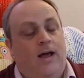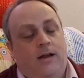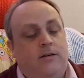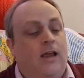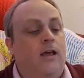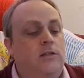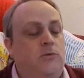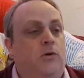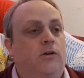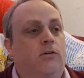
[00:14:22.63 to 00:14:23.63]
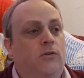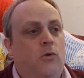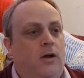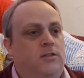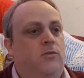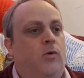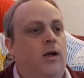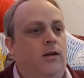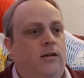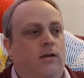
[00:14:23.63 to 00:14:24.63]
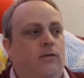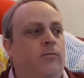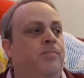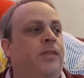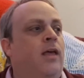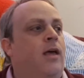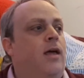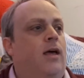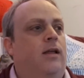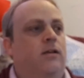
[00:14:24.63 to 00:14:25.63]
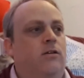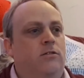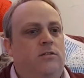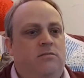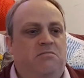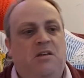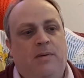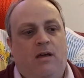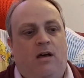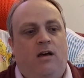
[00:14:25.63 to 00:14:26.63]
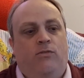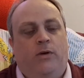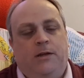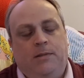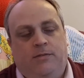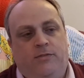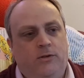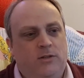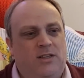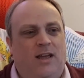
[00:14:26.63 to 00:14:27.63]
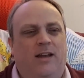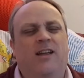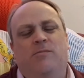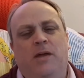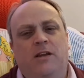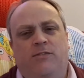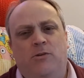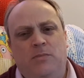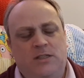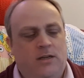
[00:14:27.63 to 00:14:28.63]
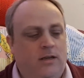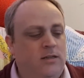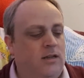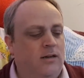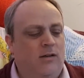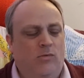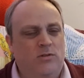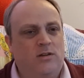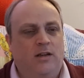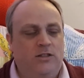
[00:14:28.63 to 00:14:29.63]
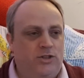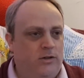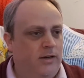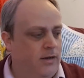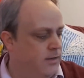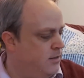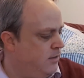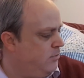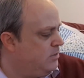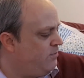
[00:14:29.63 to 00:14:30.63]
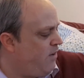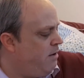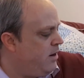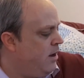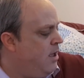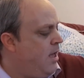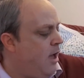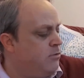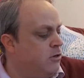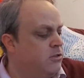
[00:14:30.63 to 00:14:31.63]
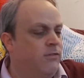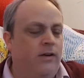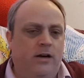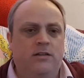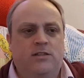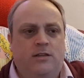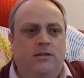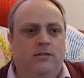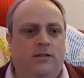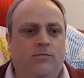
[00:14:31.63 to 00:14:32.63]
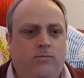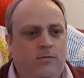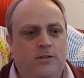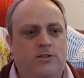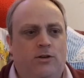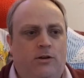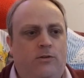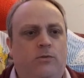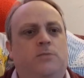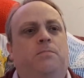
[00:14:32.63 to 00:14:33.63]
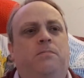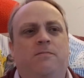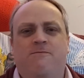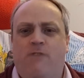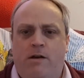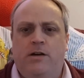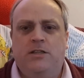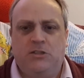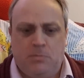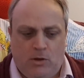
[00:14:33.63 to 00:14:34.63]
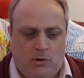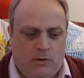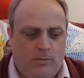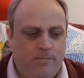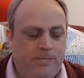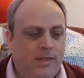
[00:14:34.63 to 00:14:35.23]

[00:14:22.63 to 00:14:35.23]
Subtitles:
I'd cast one on quite a while ago and got about halfway up the foot, and I'd made a few mistakes and I wasn't enjoying it, and I was also very concerned that the sock was very small,